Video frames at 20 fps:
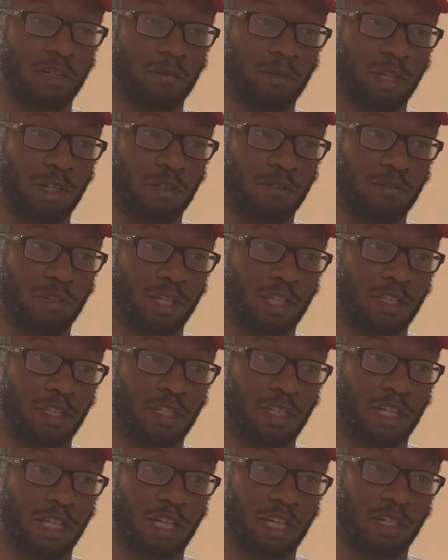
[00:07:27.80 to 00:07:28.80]

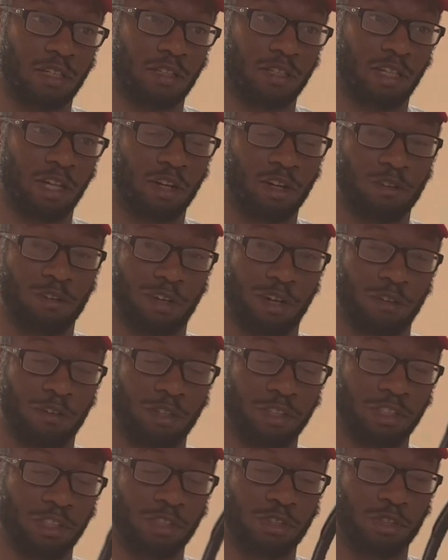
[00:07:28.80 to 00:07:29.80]
Elevate, I
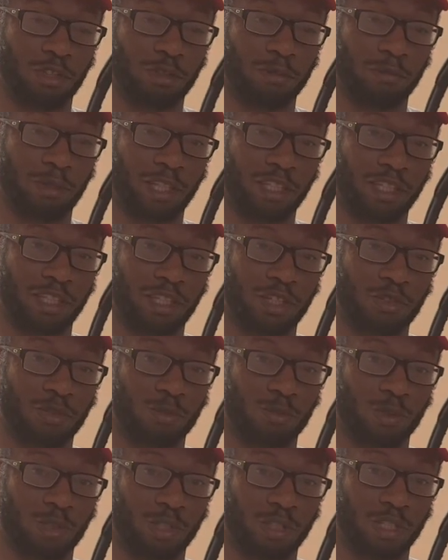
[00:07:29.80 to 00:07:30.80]
originally told him that
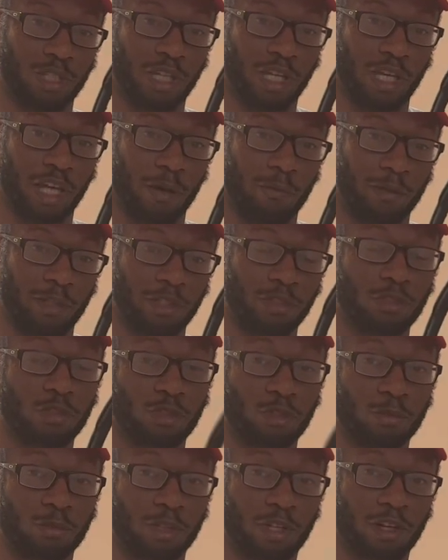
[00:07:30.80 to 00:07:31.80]
this
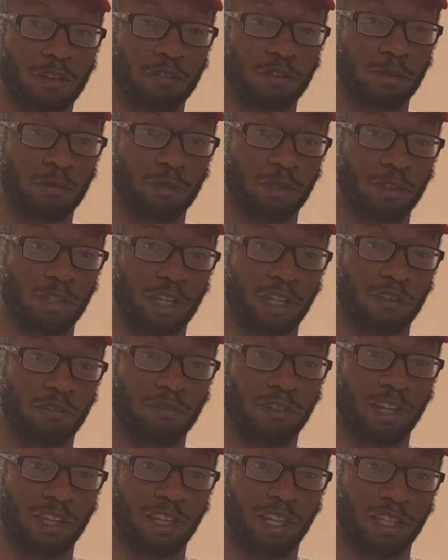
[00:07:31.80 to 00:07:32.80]
is super comfortable. I
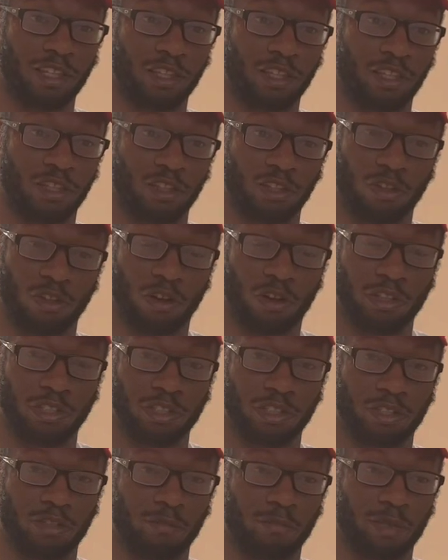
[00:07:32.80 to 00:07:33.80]
find like the
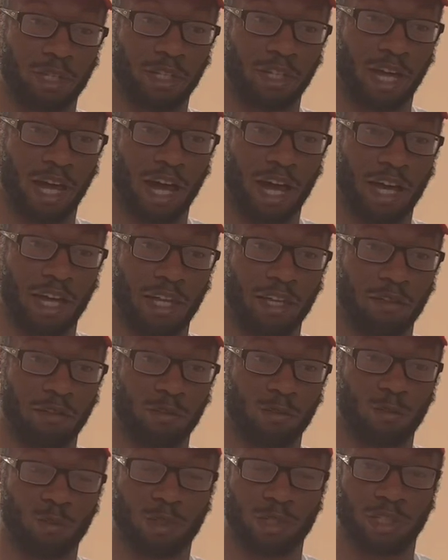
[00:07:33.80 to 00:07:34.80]
launch is a bit high
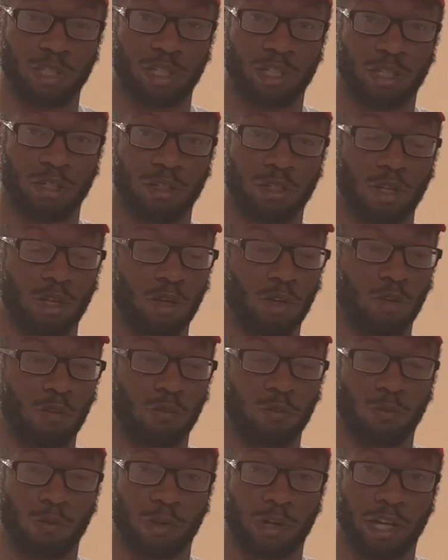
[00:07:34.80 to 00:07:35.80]
with the
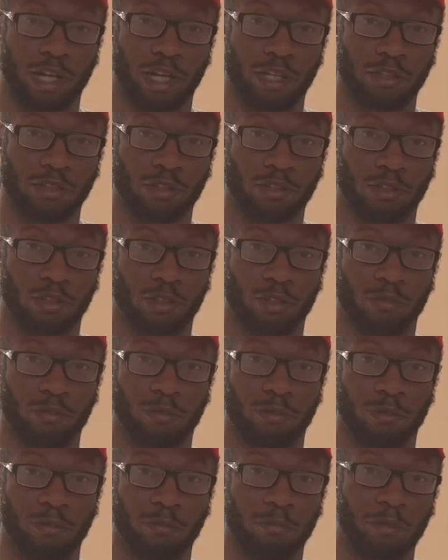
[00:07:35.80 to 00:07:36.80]
forehand, so it
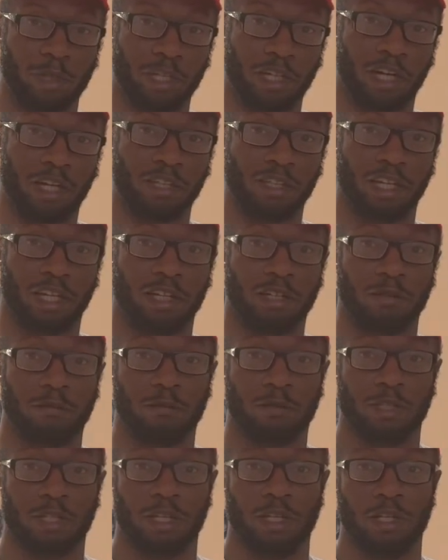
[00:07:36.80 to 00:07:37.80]
may not let
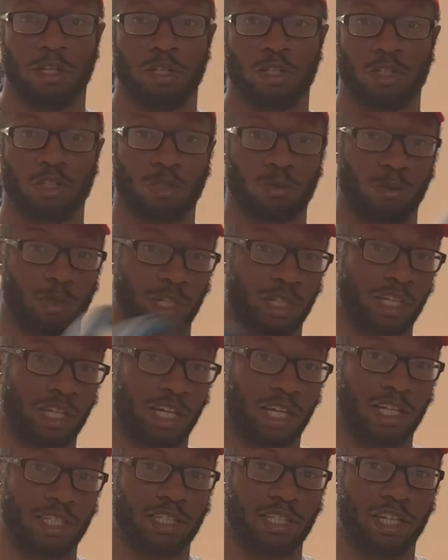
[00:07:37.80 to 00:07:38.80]
him swing
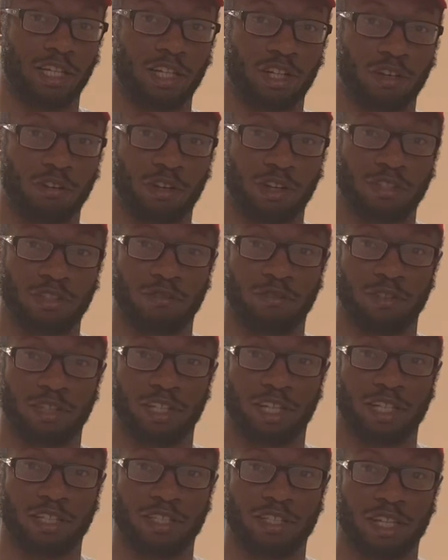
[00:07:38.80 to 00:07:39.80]
as
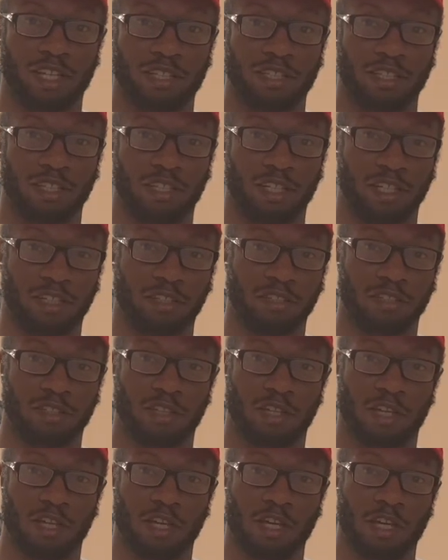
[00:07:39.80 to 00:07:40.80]
aggressively as he likes.
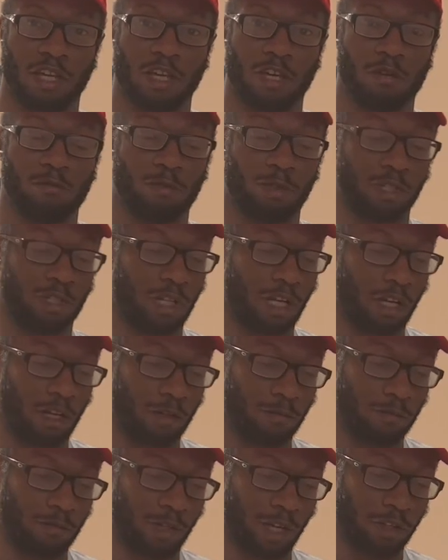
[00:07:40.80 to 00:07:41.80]
But
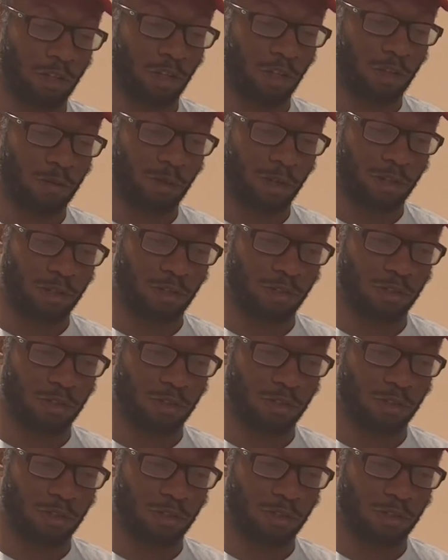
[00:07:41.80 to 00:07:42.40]
I thought about